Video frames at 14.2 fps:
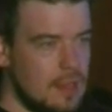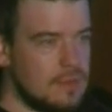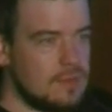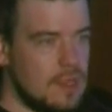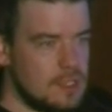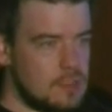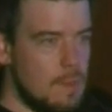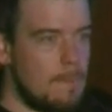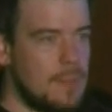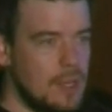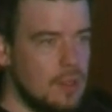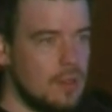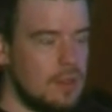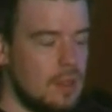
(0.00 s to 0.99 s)
It's it's
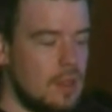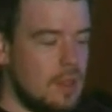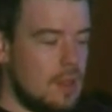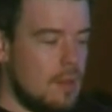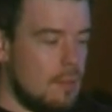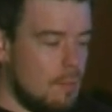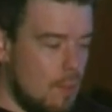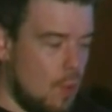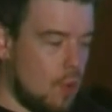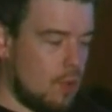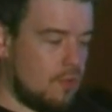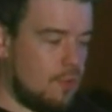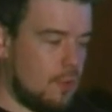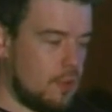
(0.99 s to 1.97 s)
built
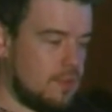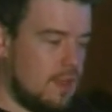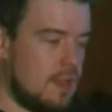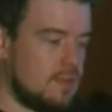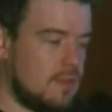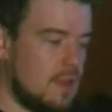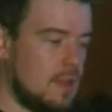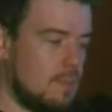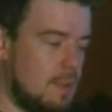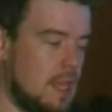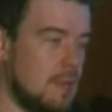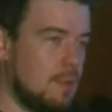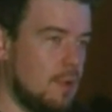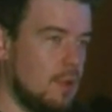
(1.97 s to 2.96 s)
more for testing
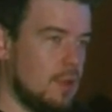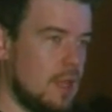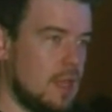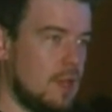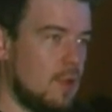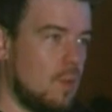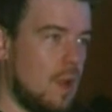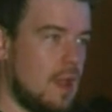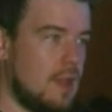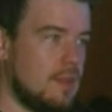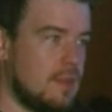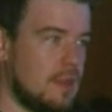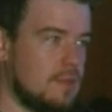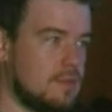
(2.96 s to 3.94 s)
people in a
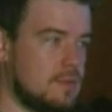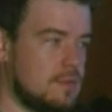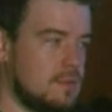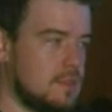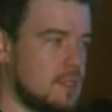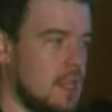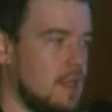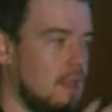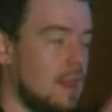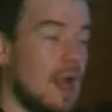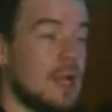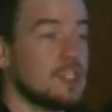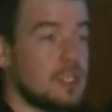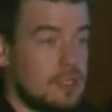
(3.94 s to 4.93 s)
way that's
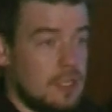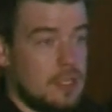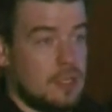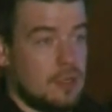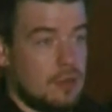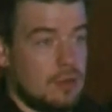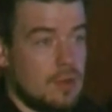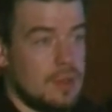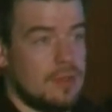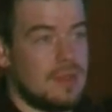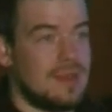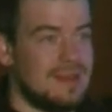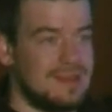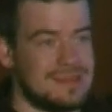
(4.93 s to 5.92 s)
psychologically
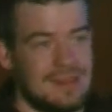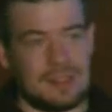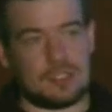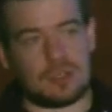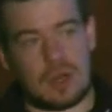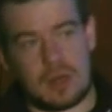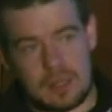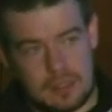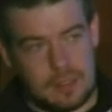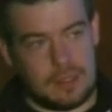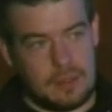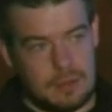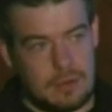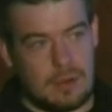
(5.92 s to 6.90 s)
congruent than it is
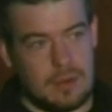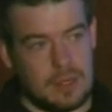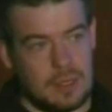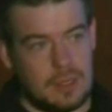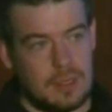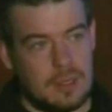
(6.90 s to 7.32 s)
electronically congruent